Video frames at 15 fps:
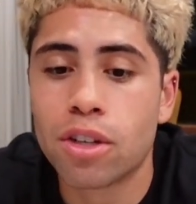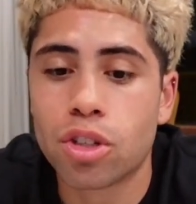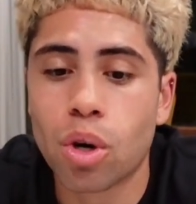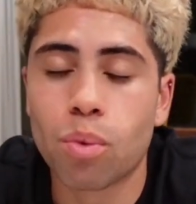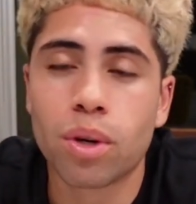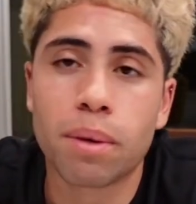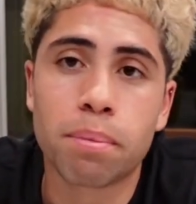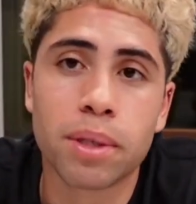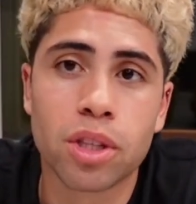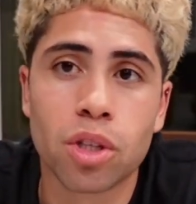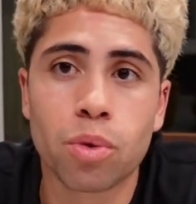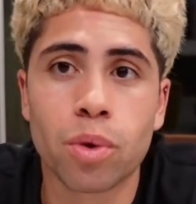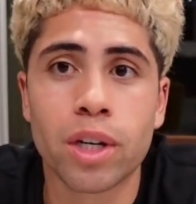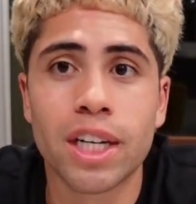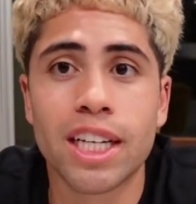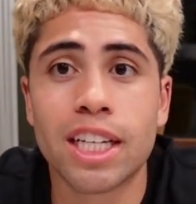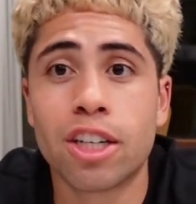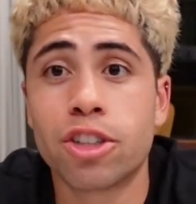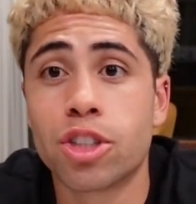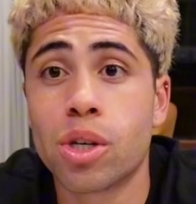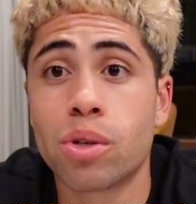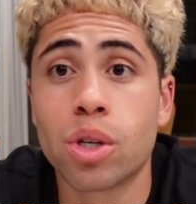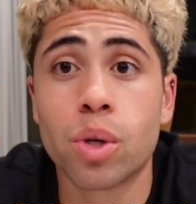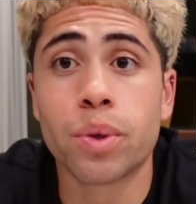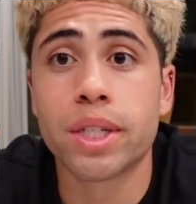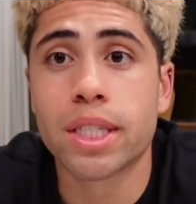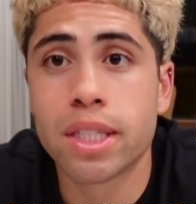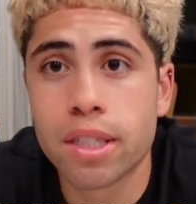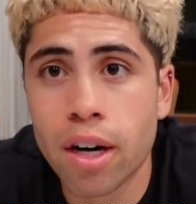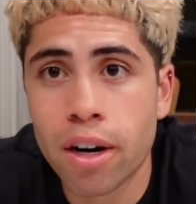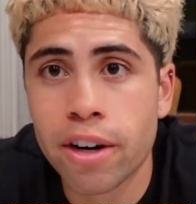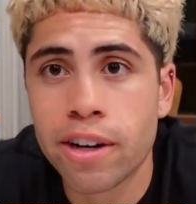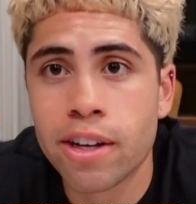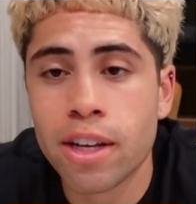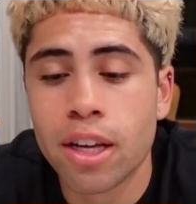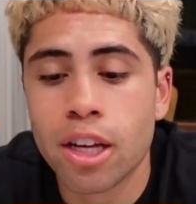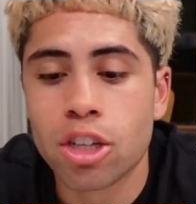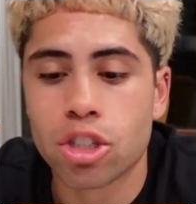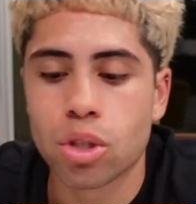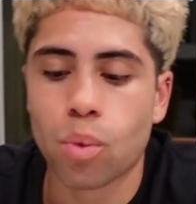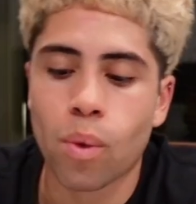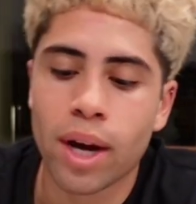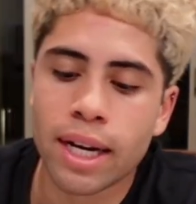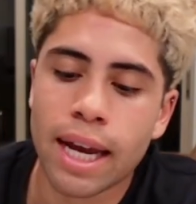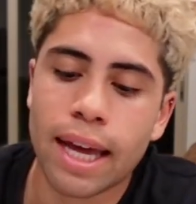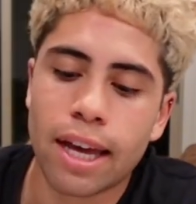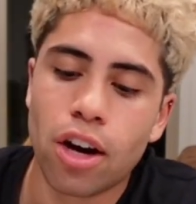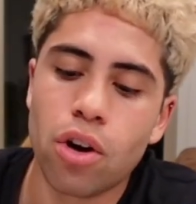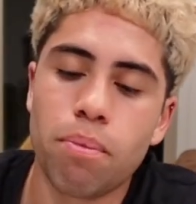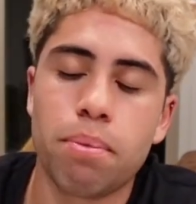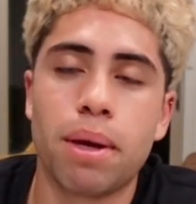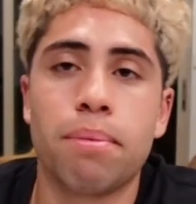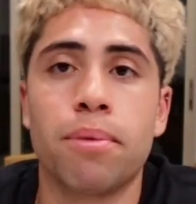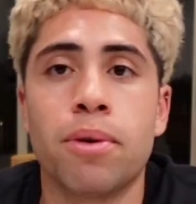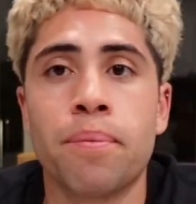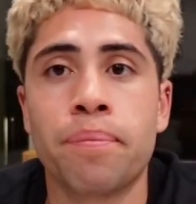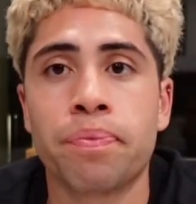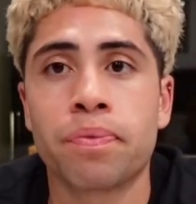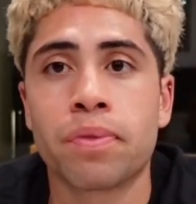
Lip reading: don't want to put the work in or don't know where to start. So why not help people?